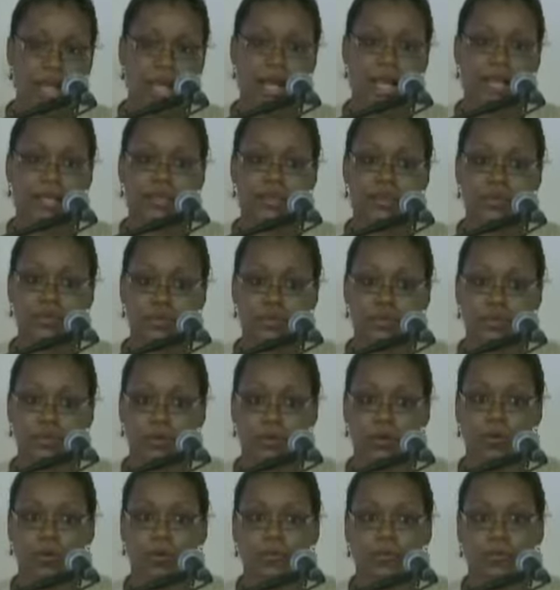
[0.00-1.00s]
I use
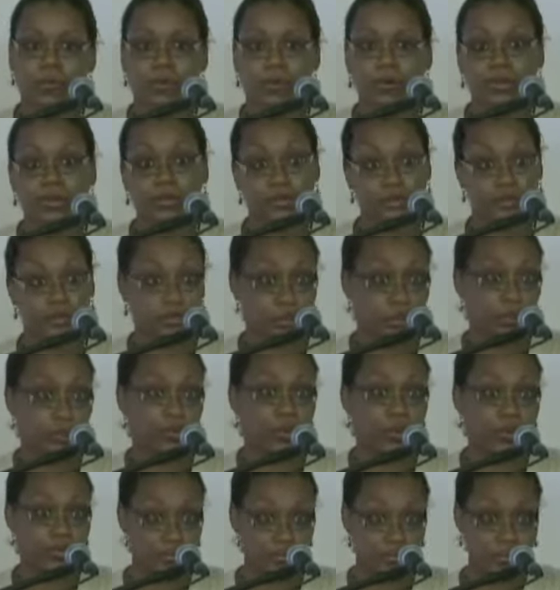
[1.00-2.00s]
PowerPoint to
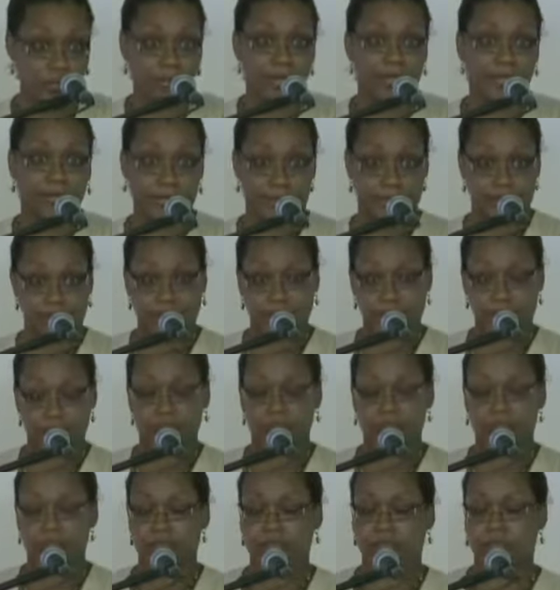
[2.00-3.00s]
deliver my
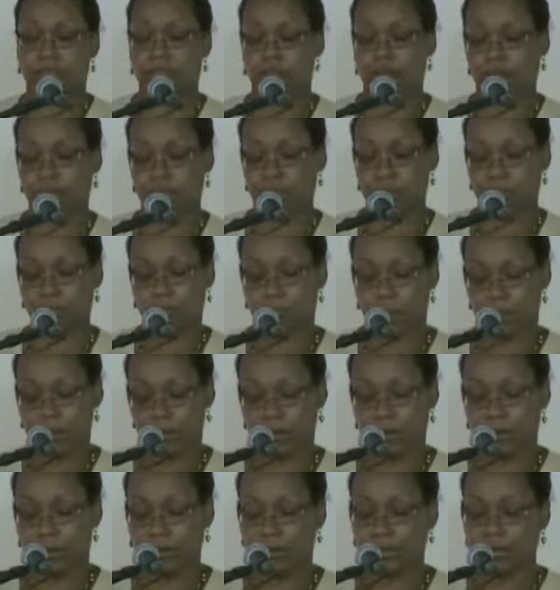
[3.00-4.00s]
classes now
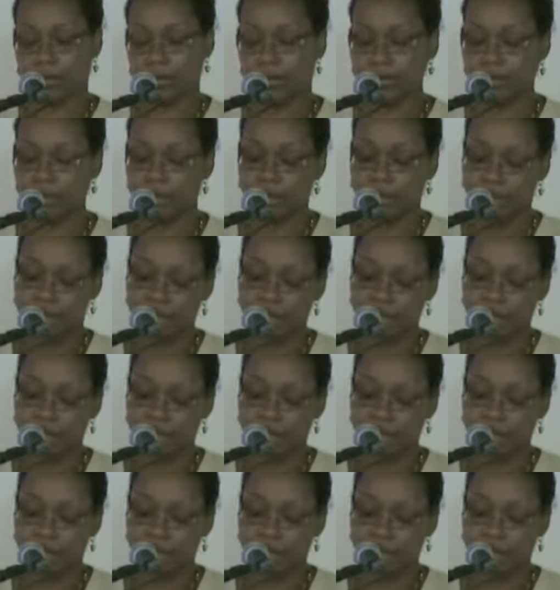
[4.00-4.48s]
primarily.